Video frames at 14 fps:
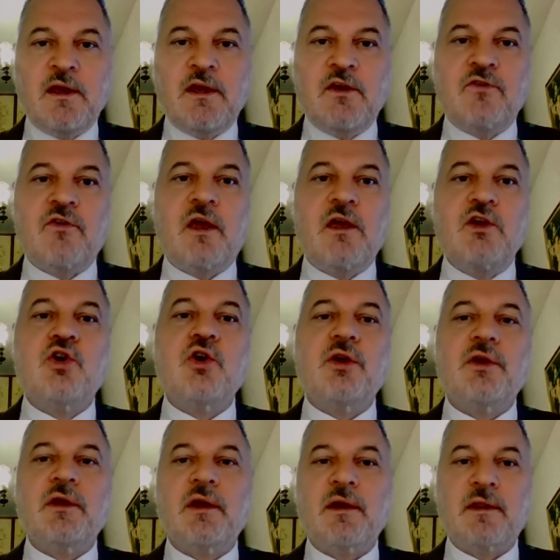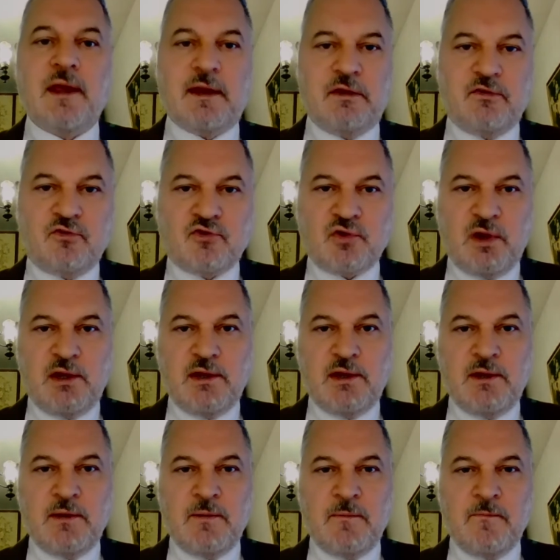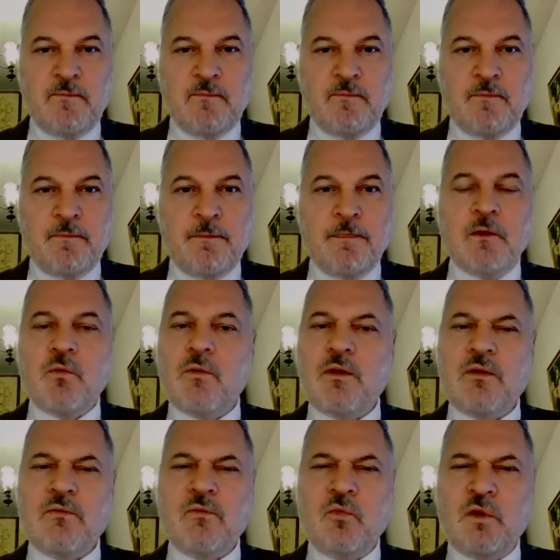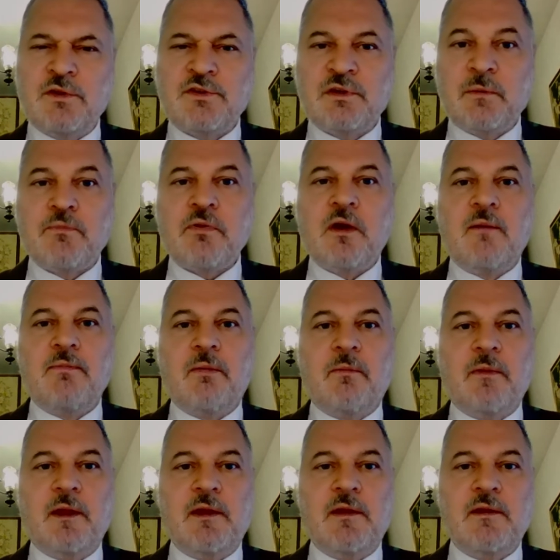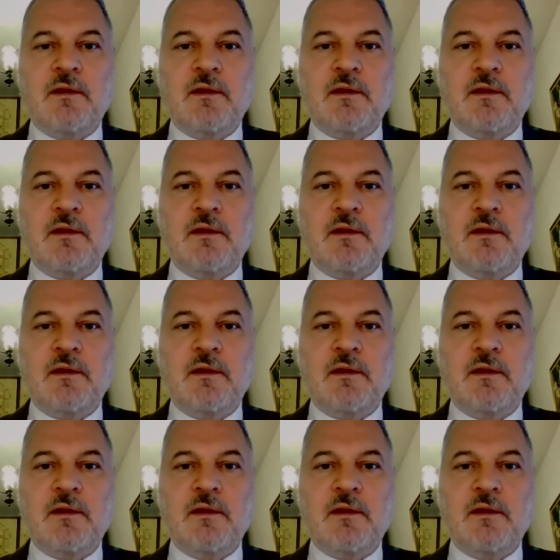is a good that is traded. Well, what's the problem then?